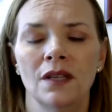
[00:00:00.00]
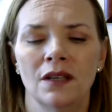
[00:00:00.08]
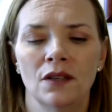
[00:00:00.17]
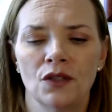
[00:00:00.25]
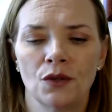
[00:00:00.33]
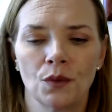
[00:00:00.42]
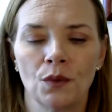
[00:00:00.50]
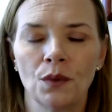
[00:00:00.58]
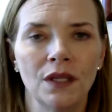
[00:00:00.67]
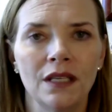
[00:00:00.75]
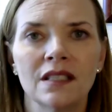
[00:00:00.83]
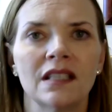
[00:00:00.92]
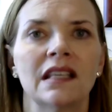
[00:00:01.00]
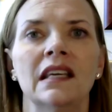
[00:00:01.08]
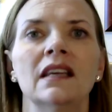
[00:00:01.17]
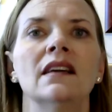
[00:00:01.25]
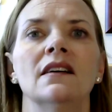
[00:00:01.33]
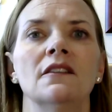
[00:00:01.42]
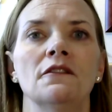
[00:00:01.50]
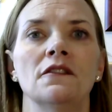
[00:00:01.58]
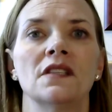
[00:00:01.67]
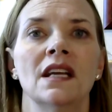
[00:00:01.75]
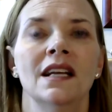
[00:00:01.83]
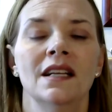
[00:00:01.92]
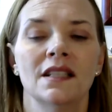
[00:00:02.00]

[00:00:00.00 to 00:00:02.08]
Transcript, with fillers: that it truly is a gift